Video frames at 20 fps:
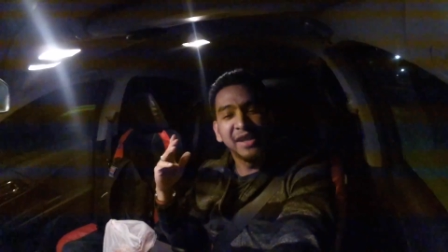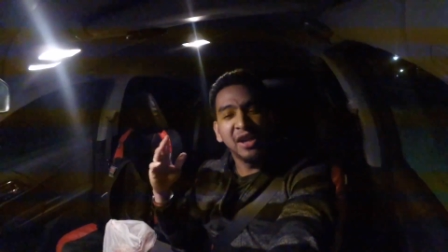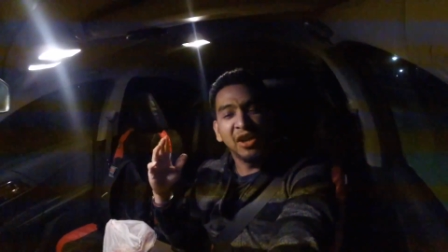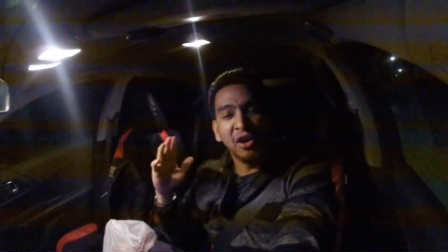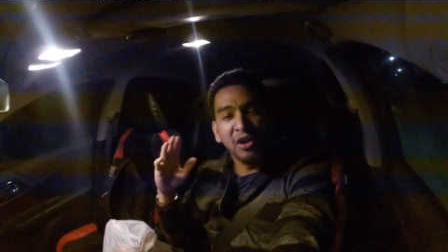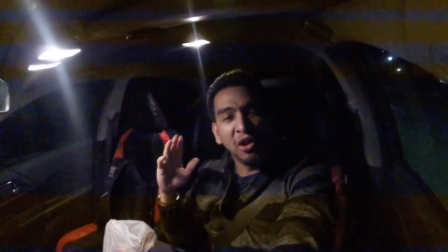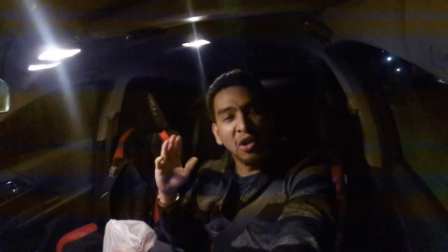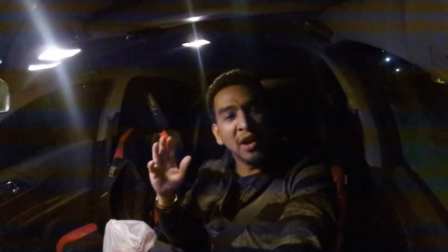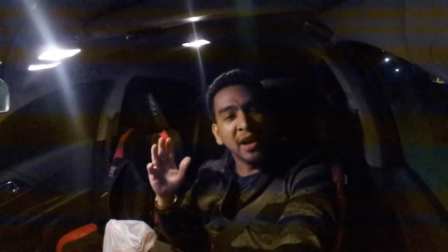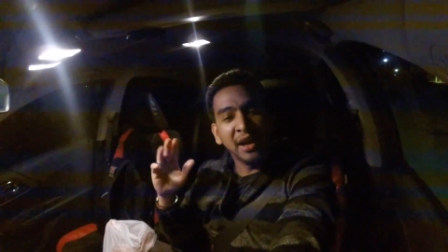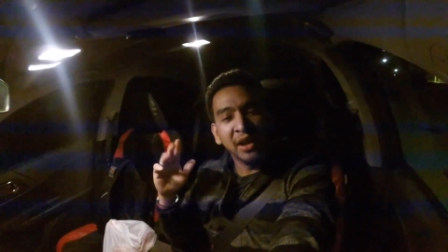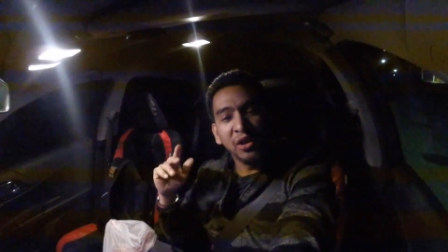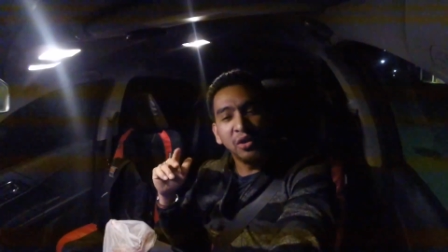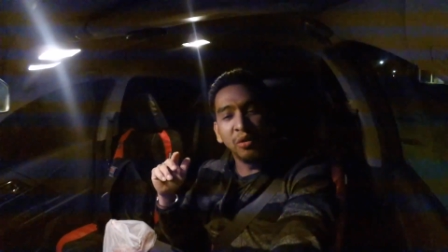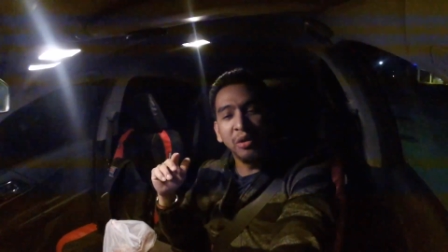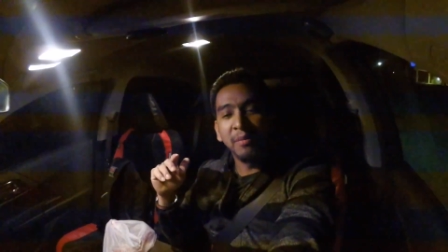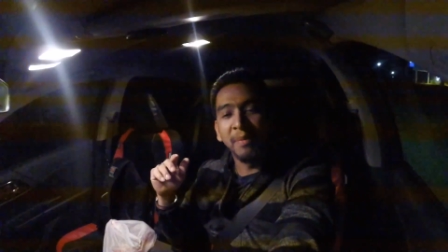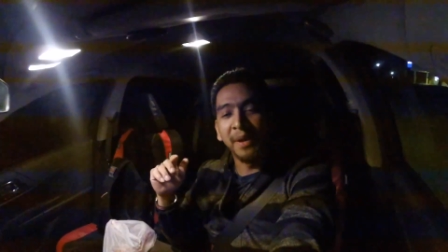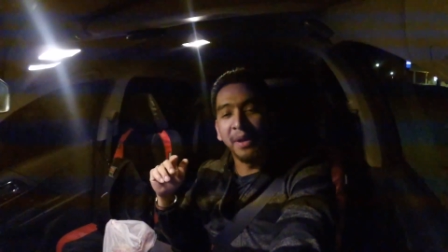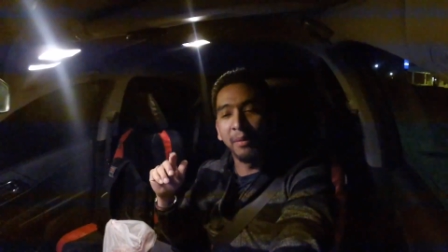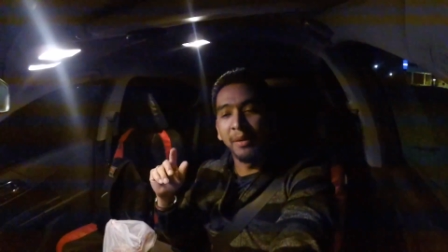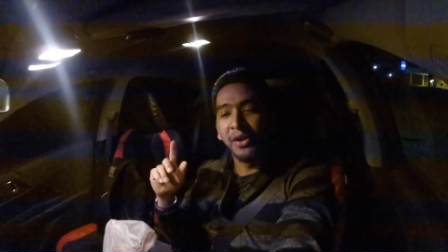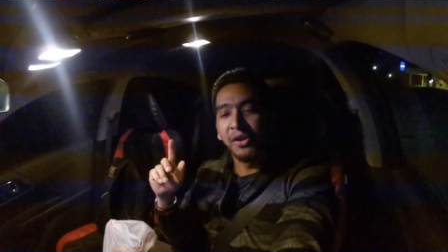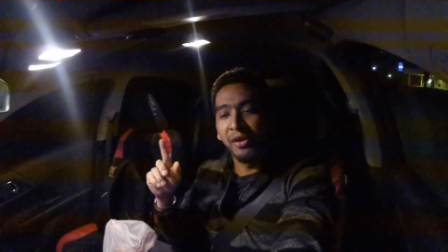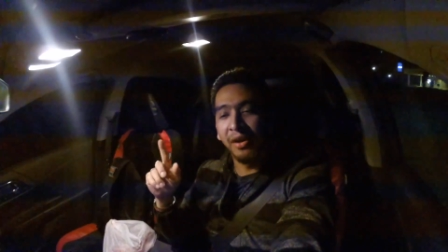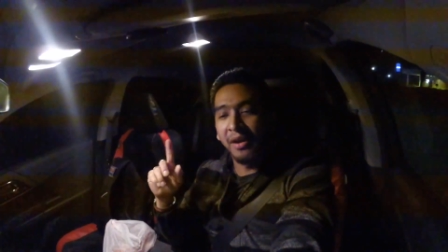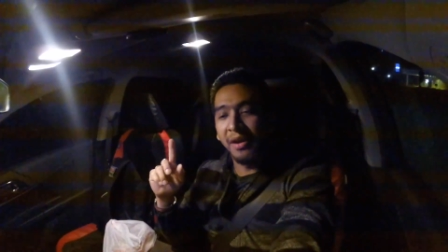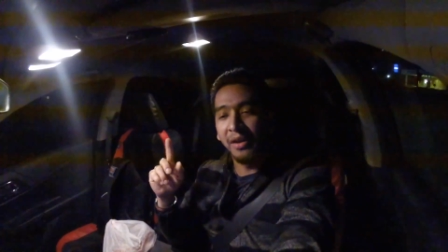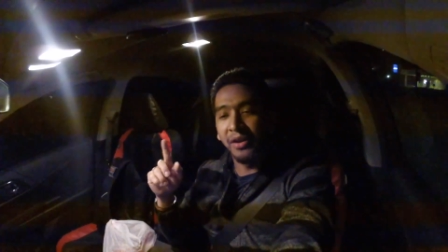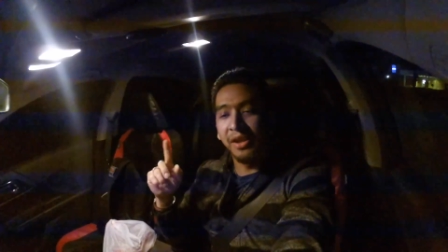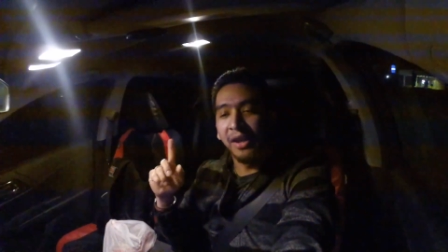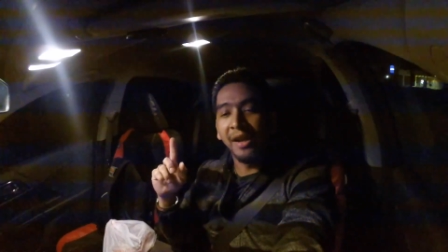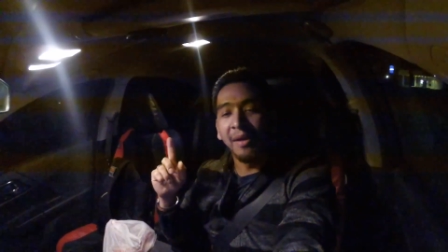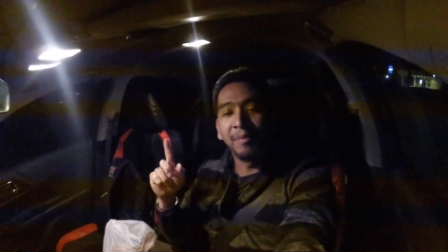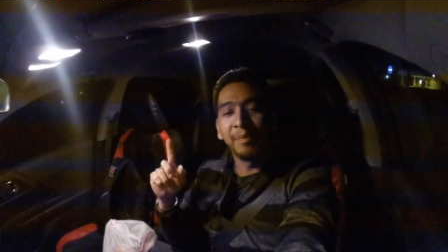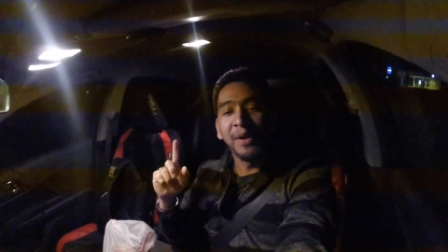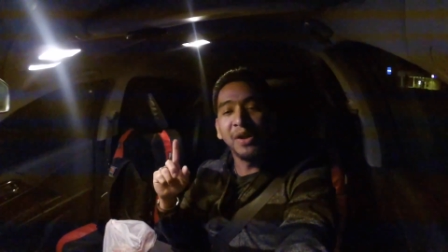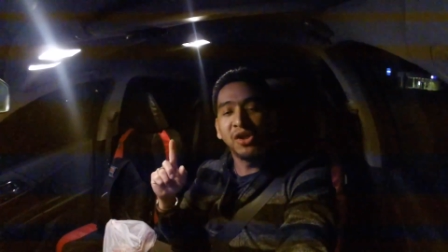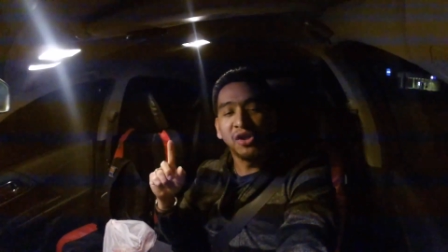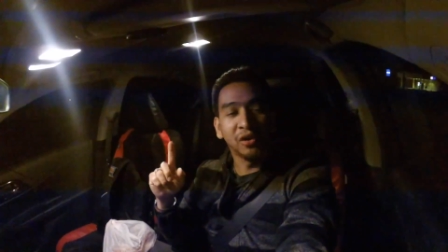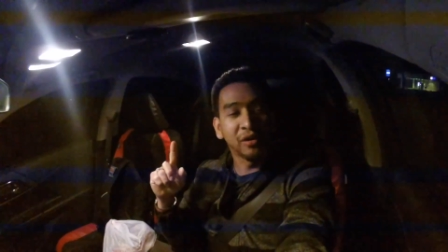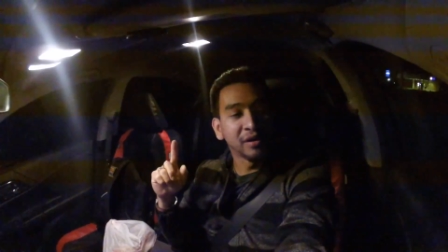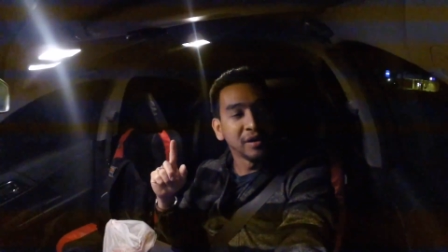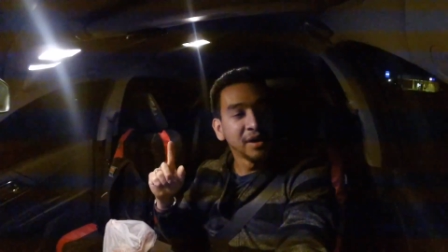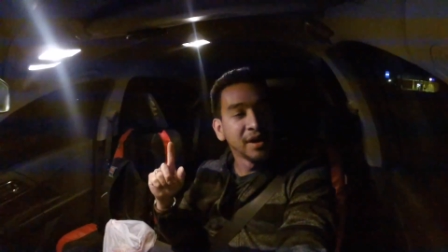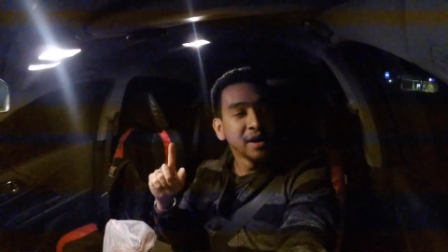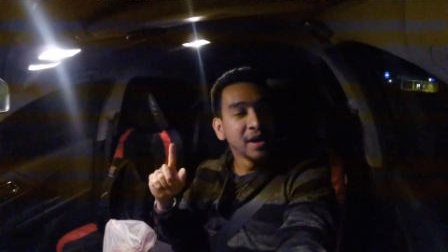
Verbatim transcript: see how long I can do it. But I want to try to take a picture.